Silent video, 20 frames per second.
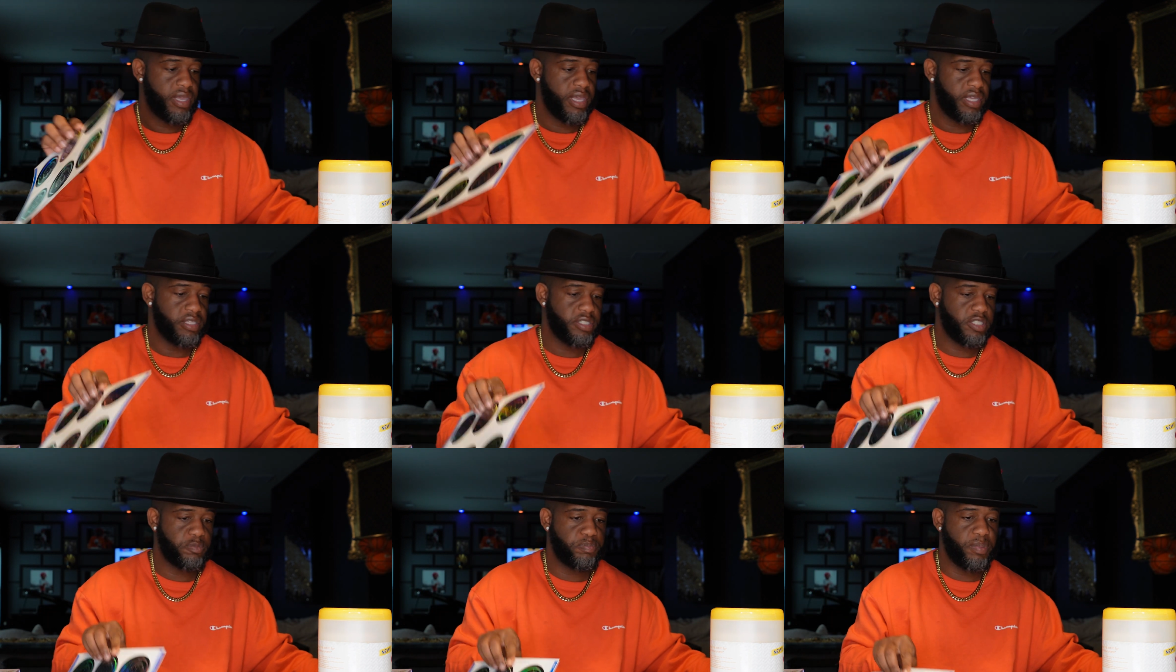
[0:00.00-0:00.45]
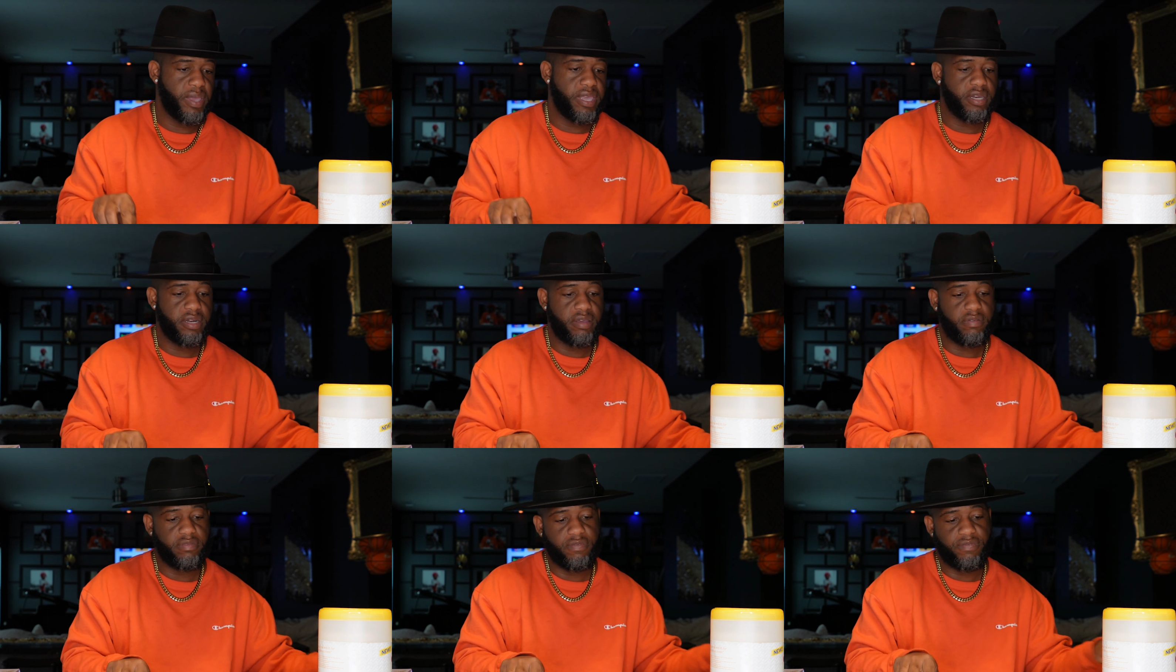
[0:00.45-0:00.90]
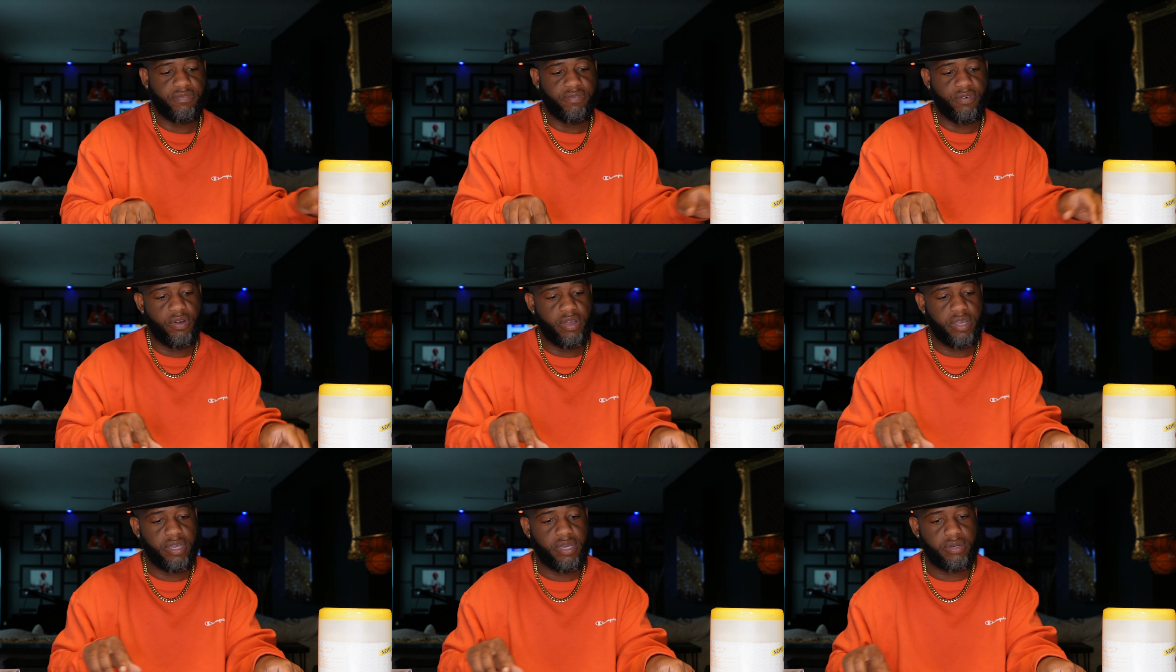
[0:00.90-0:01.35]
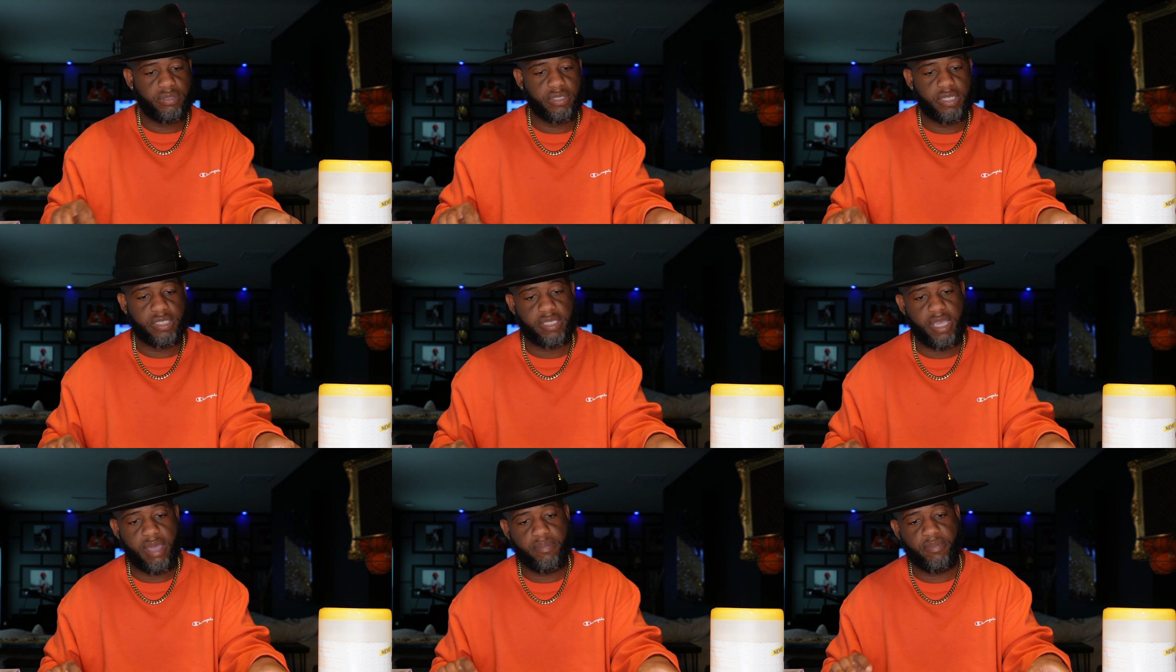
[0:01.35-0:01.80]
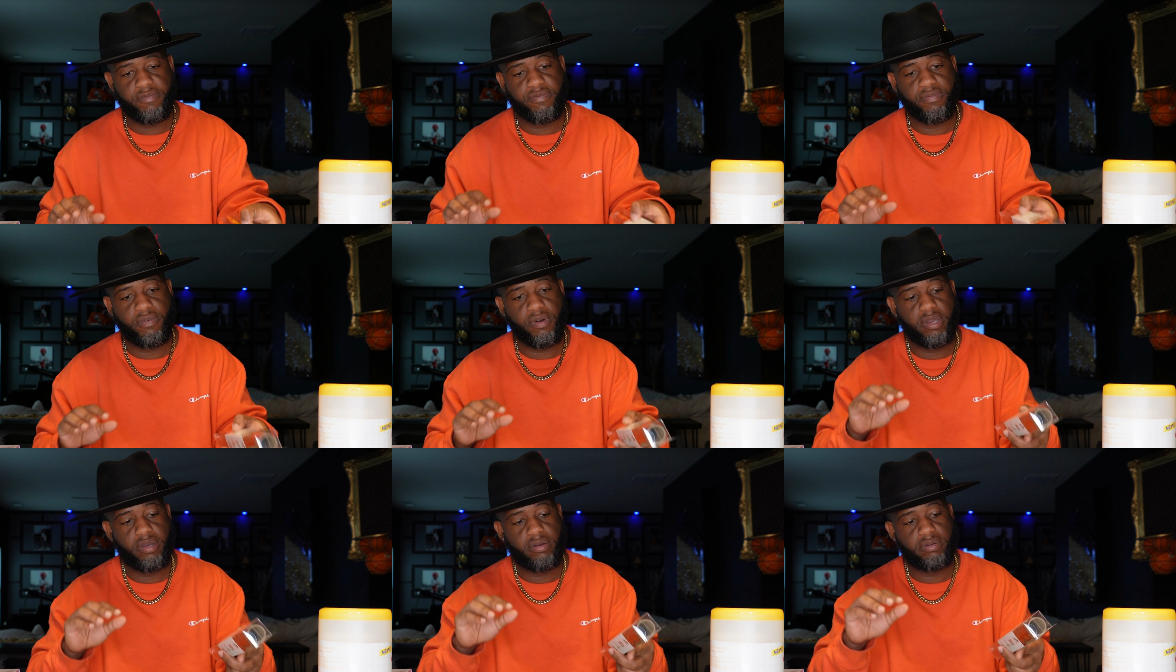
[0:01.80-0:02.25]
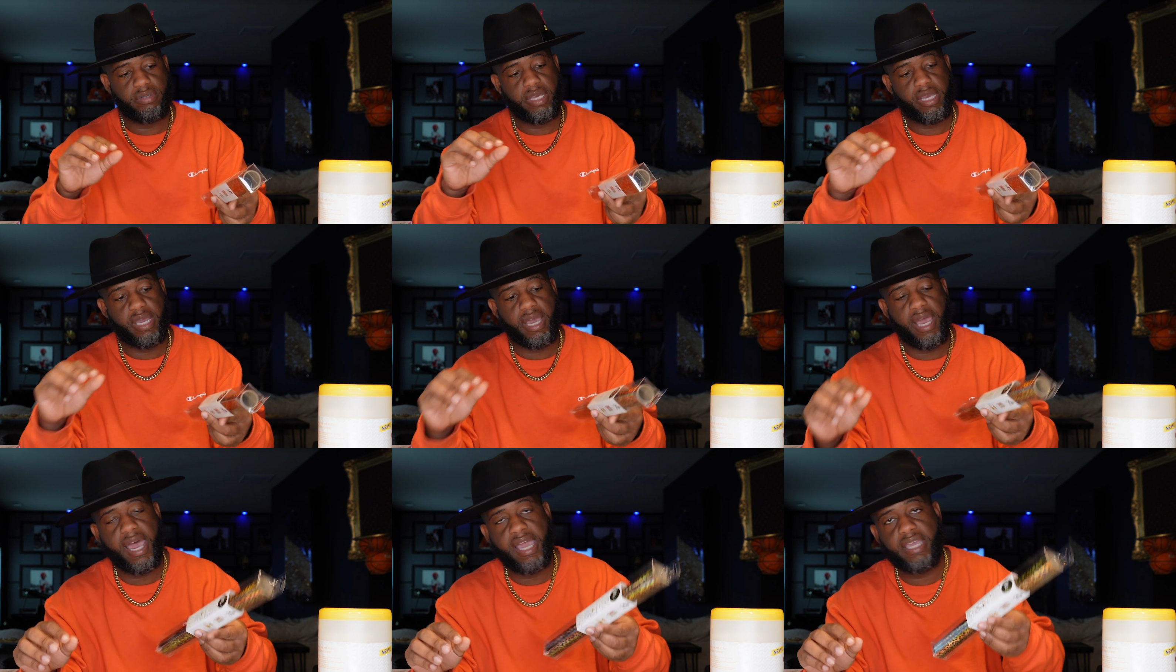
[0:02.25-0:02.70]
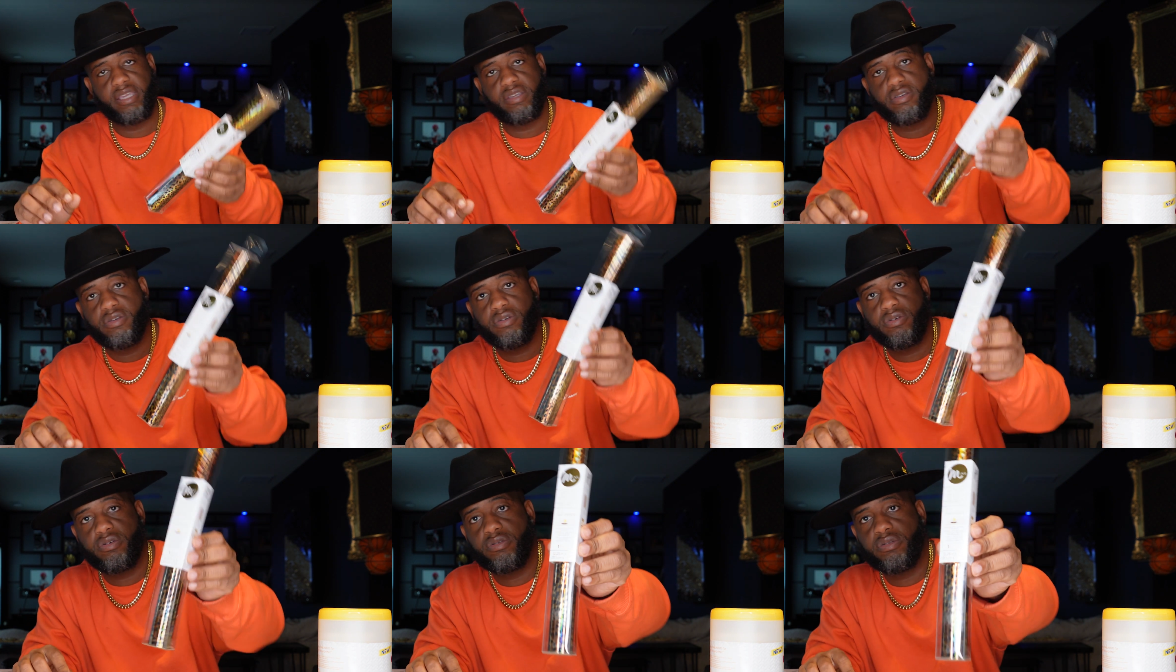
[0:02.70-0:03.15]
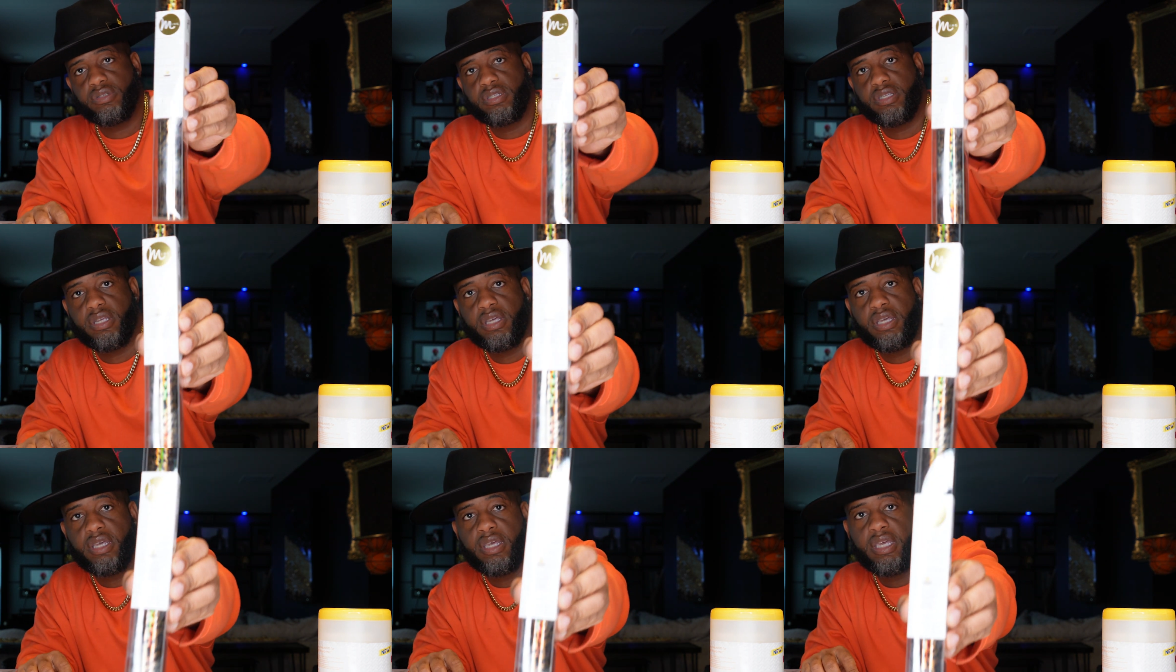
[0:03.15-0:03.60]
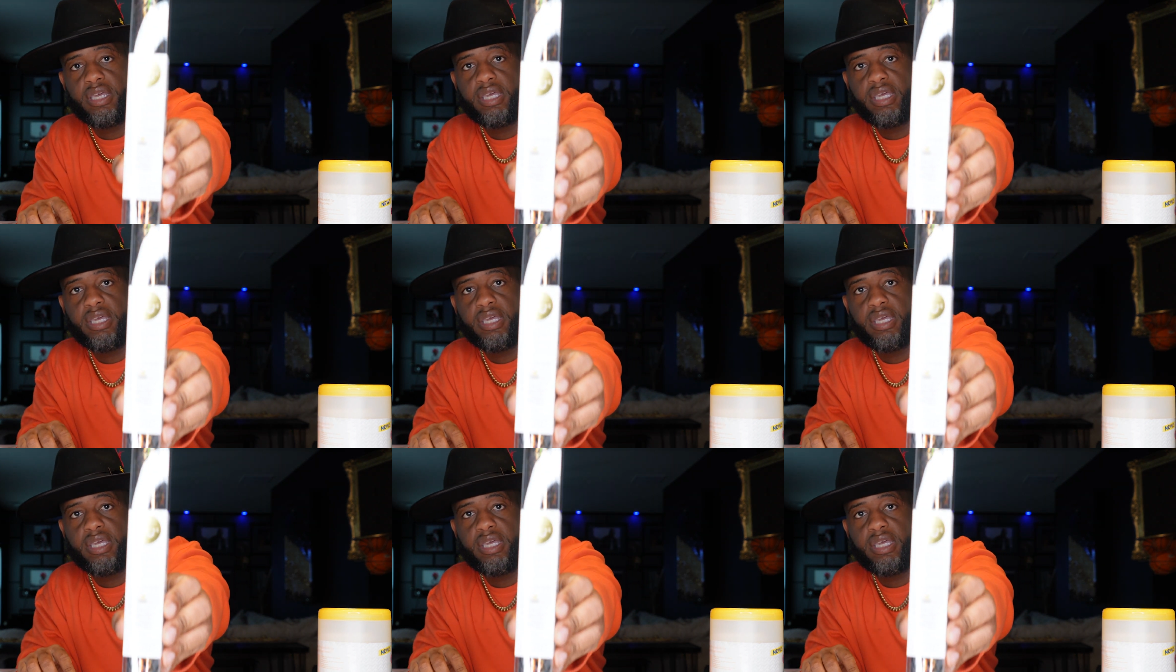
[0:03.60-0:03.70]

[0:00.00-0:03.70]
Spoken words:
And speaking of the foil, the type of foil that I use